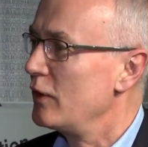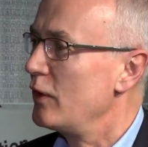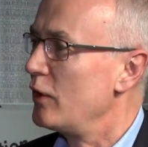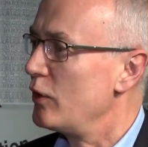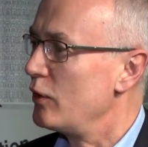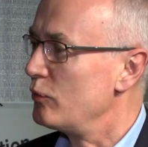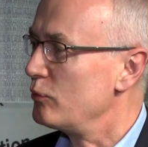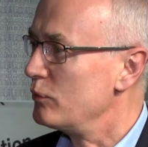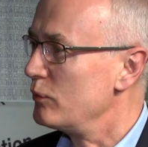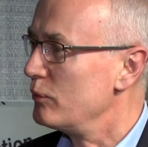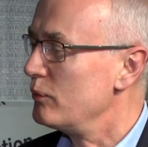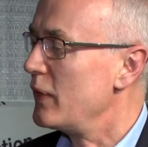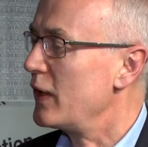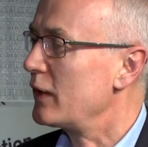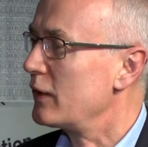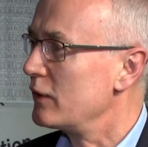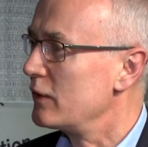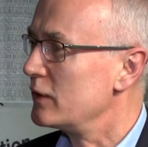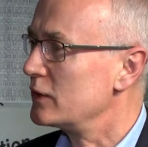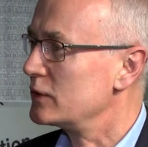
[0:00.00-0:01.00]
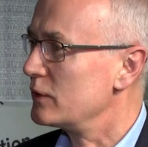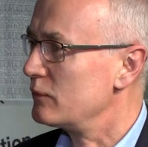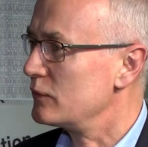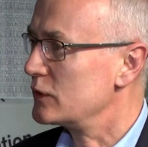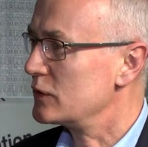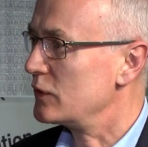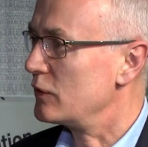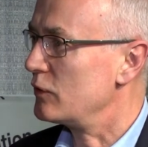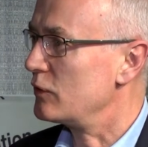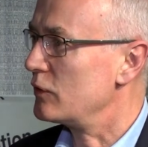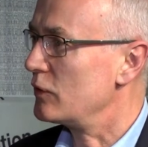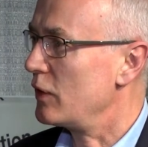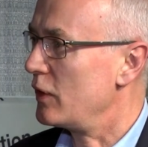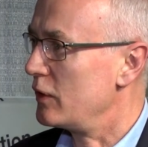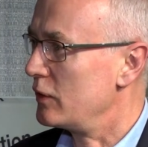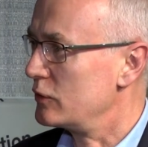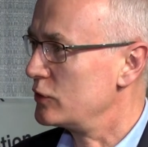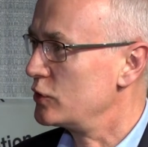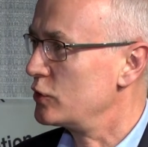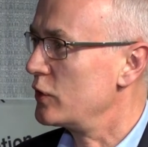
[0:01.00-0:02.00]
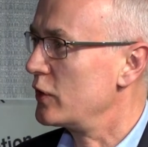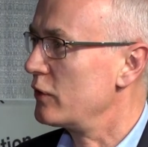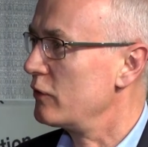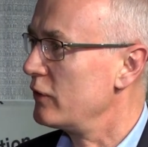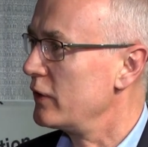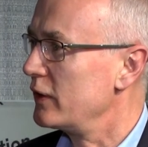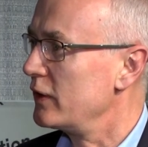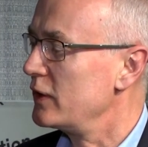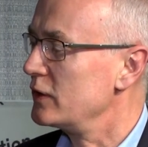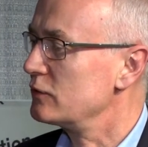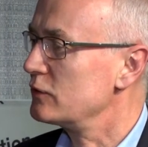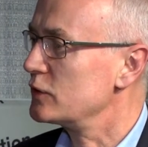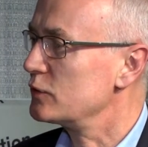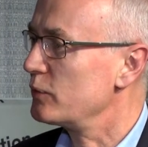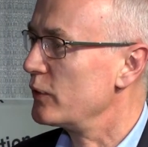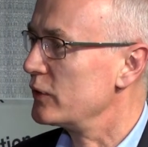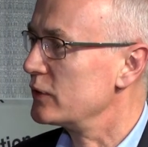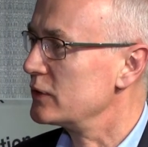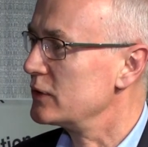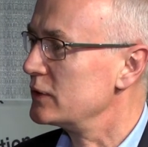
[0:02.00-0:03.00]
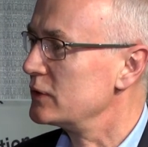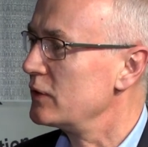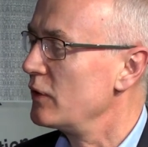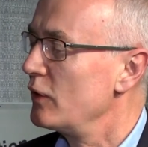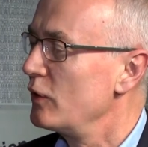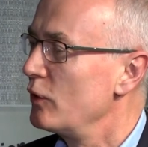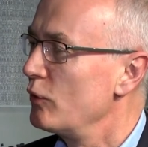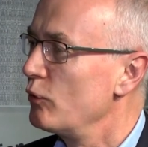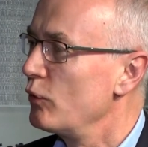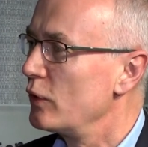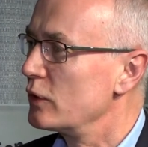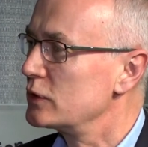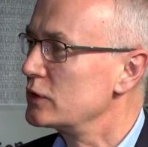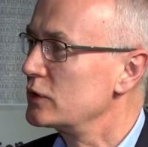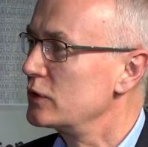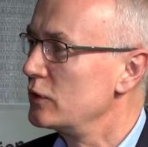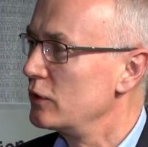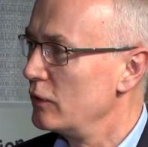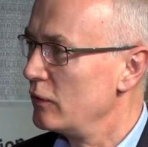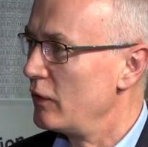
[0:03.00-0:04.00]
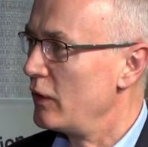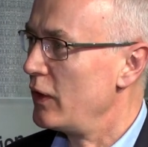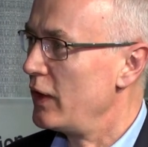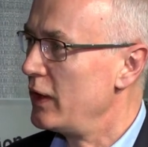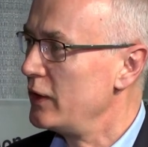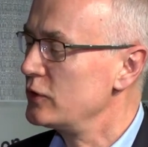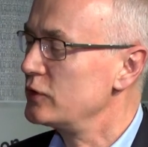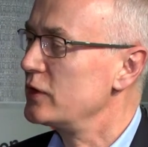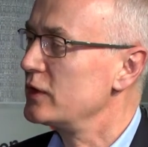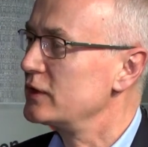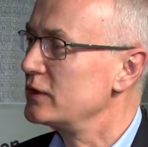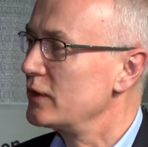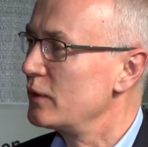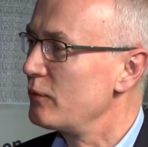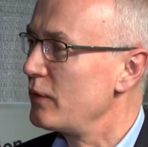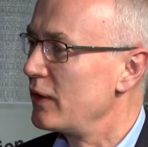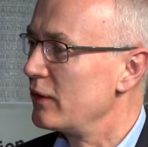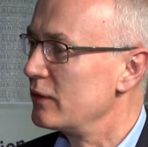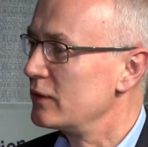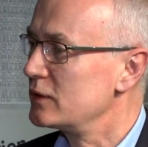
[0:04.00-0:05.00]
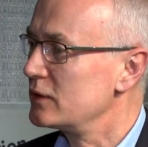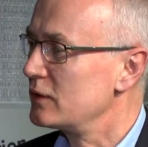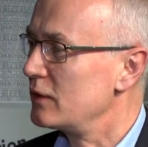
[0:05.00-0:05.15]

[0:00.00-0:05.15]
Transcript: um, mechanisms that are triggering these responses. What's interesting about this